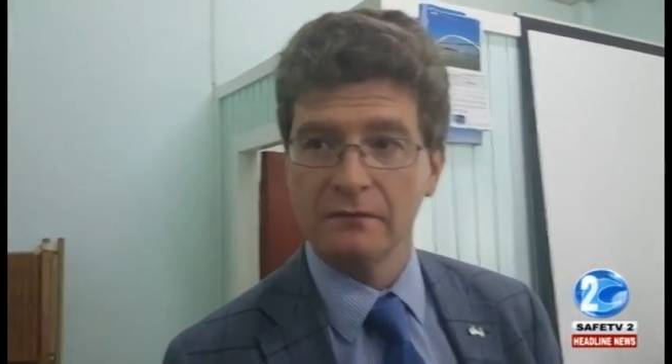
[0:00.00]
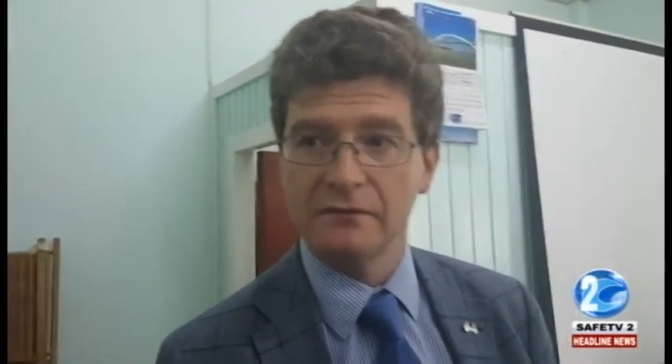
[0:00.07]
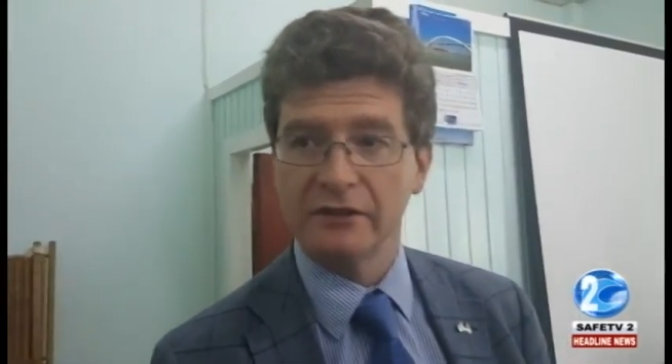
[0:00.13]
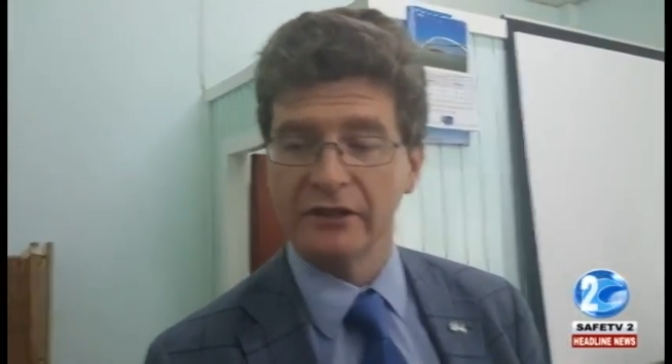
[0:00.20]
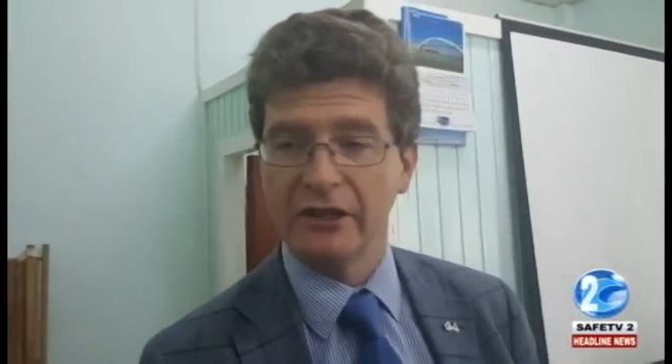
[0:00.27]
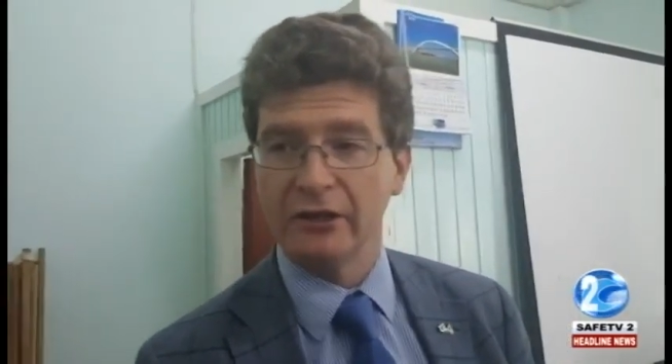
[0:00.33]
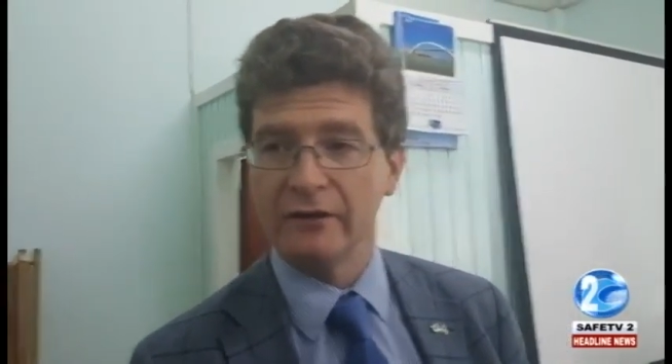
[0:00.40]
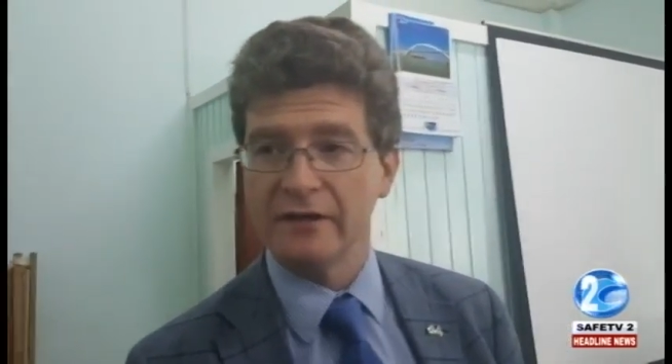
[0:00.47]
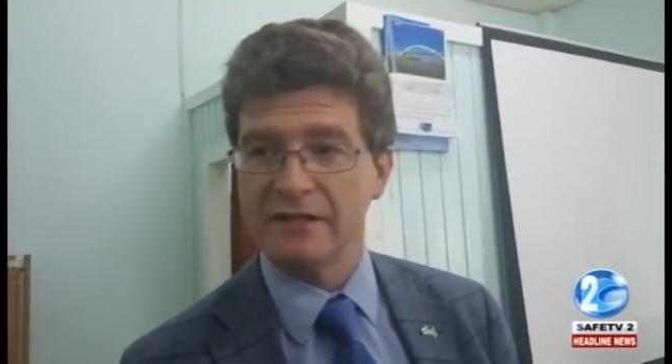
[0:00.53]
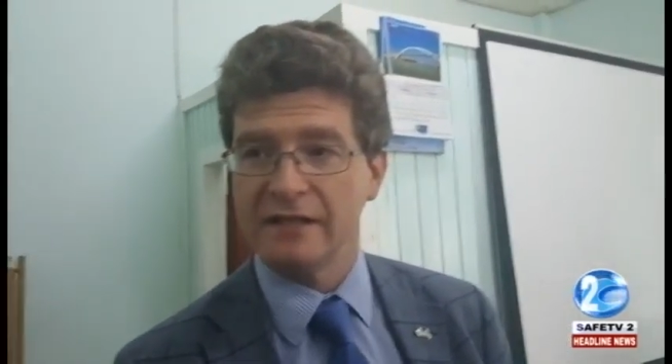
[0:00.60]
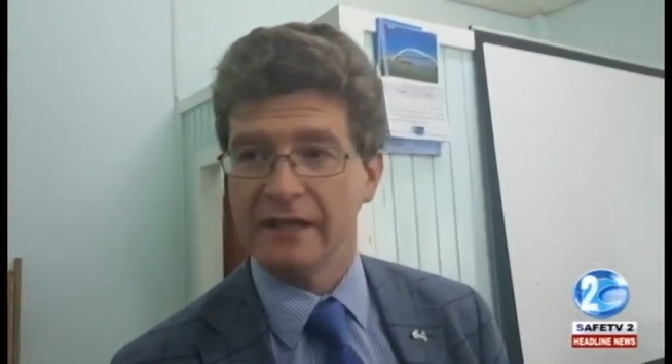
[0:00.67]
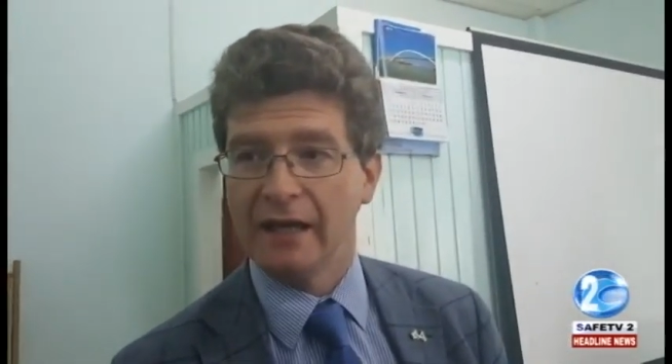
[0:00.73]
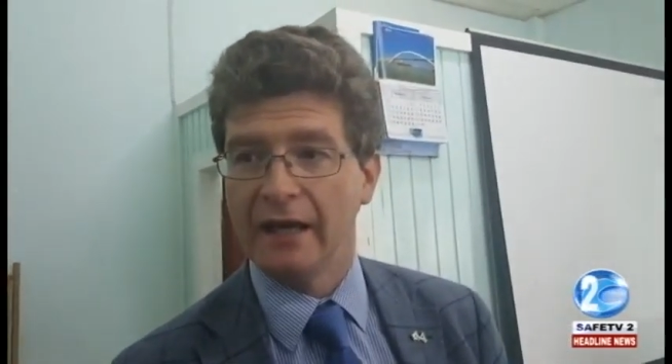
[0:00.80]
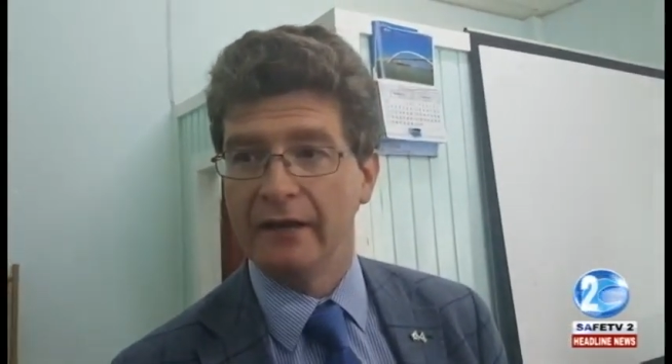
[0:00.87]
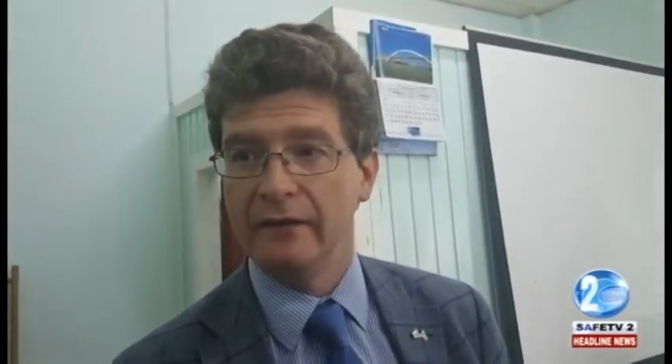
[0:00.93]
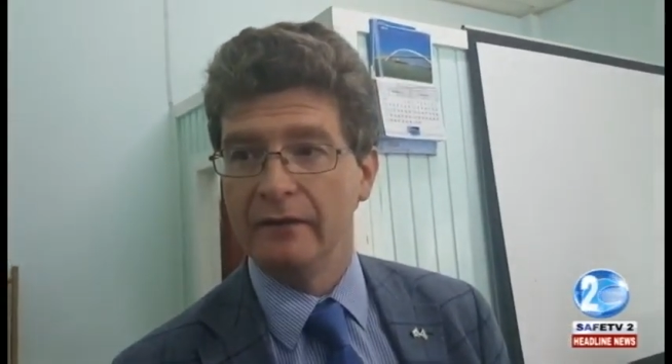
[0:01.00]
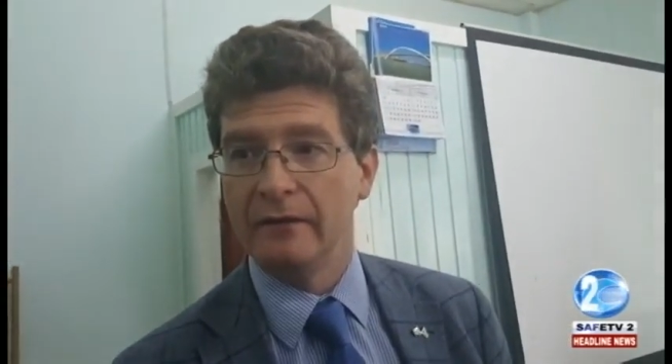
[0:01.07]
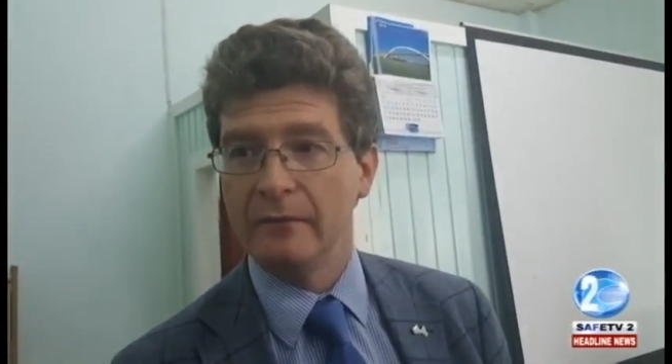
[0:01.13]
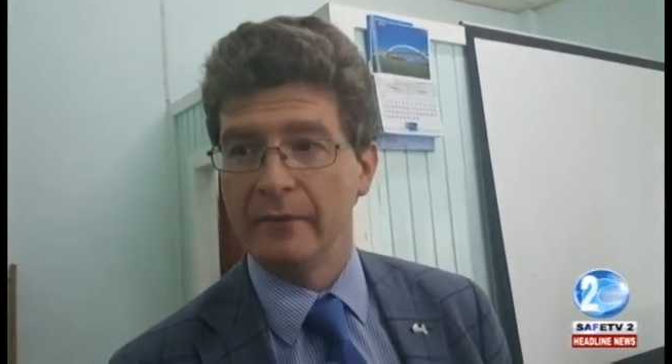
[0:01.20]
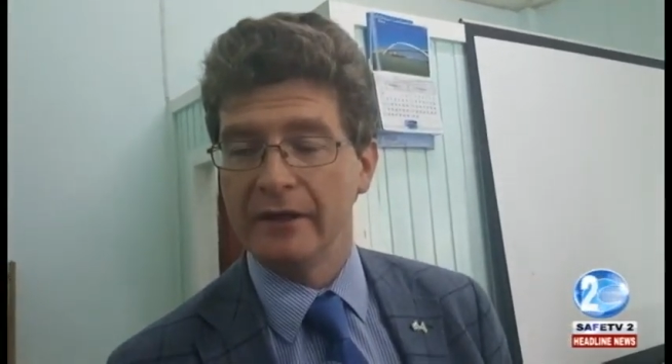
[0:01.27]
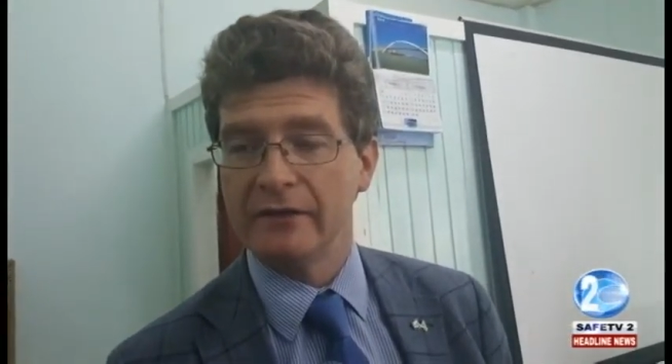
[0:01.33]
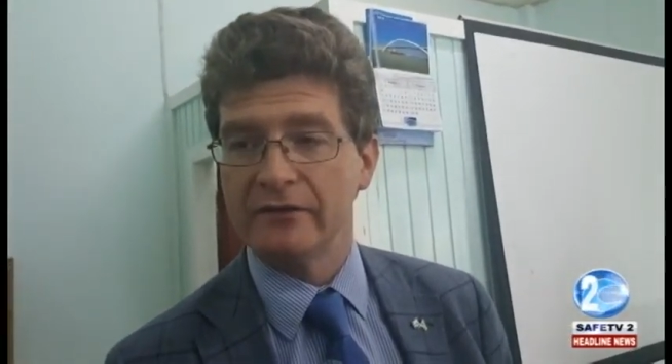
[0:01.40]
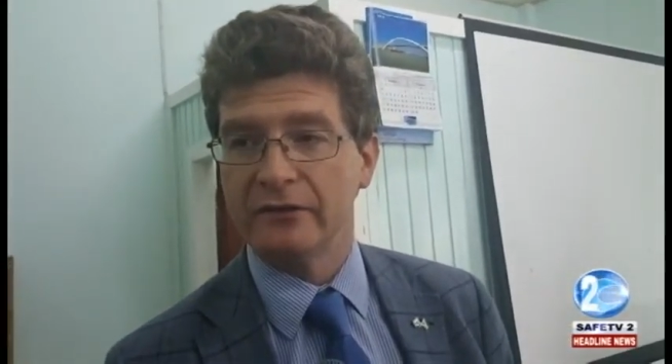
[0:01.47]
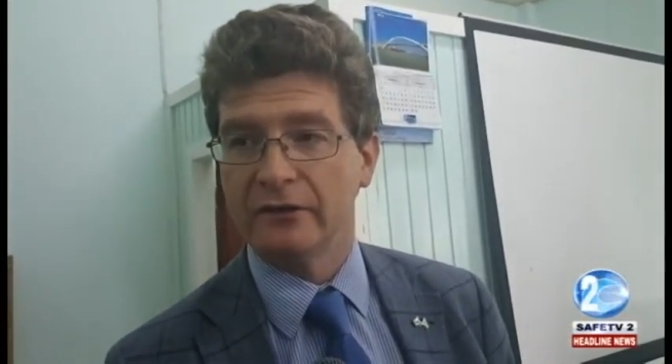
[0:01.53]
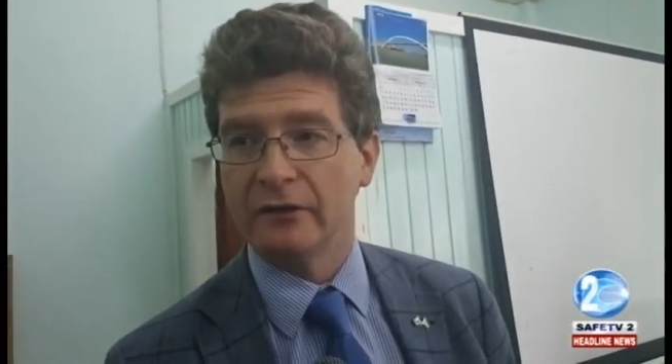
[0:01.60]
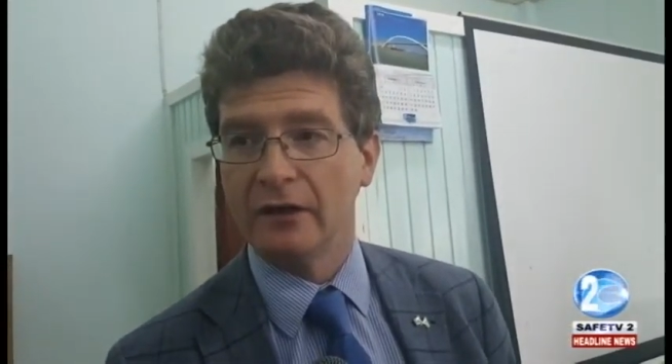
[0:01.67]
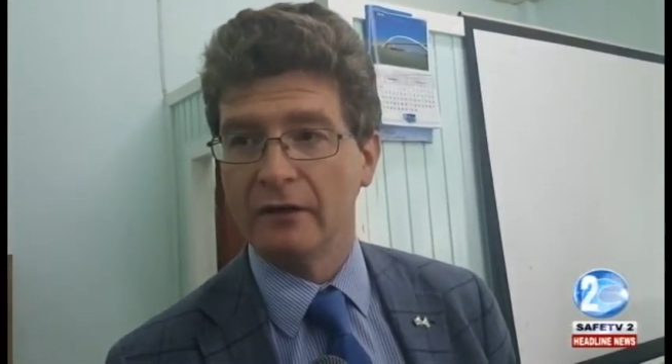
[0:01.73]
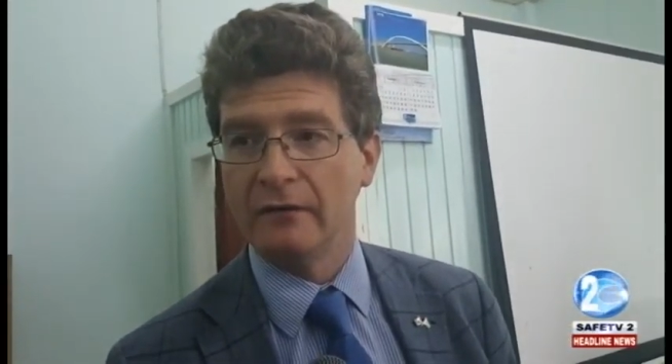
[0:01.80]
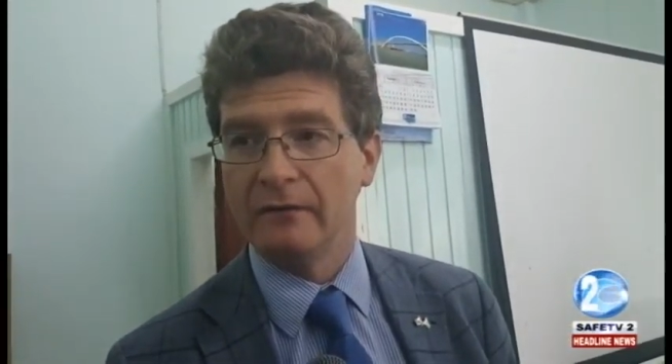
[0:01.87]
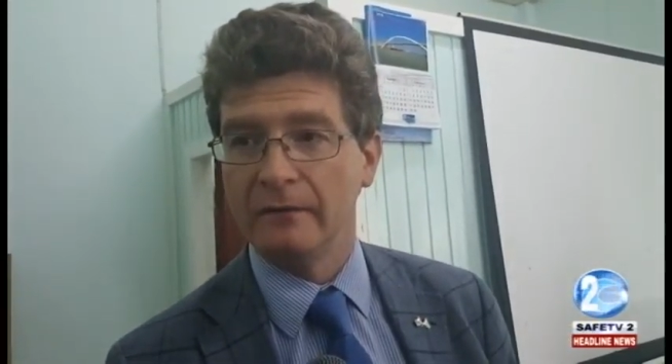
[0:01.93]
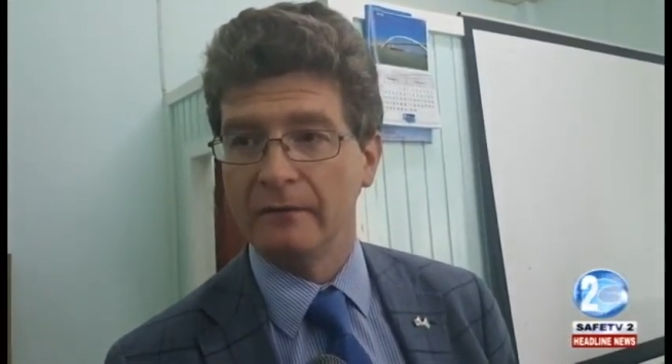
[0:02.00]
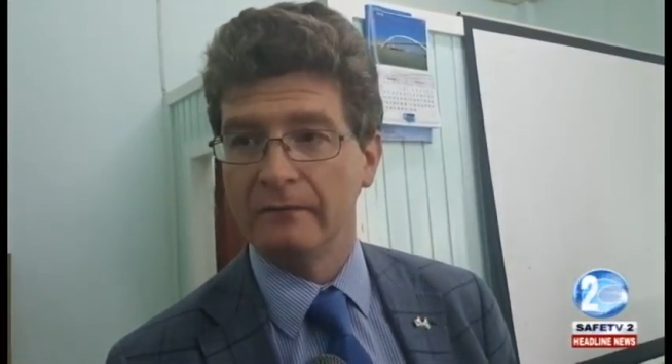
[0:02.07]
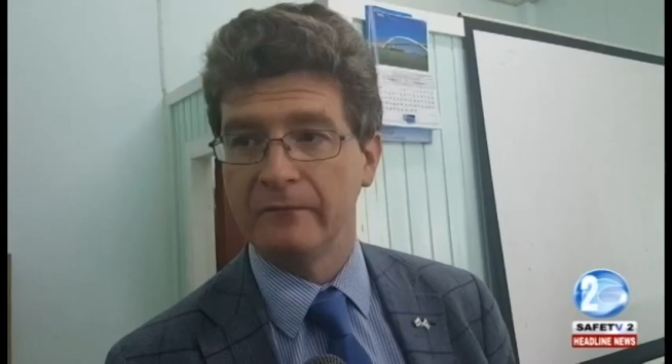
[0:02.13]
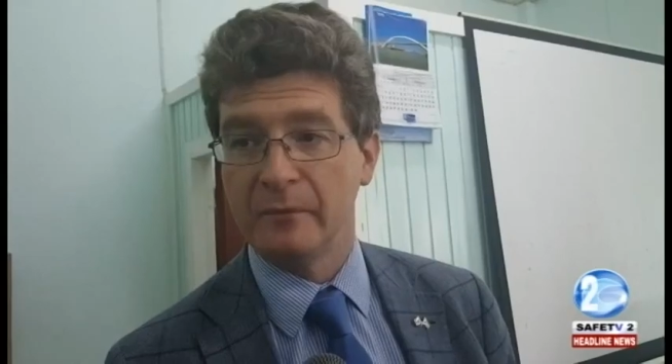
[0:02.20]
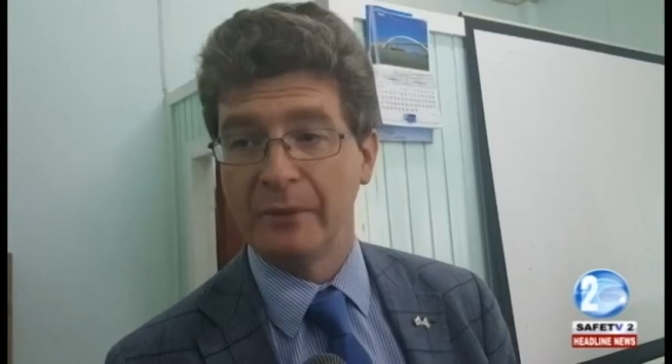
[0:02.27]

Security and the Minister of the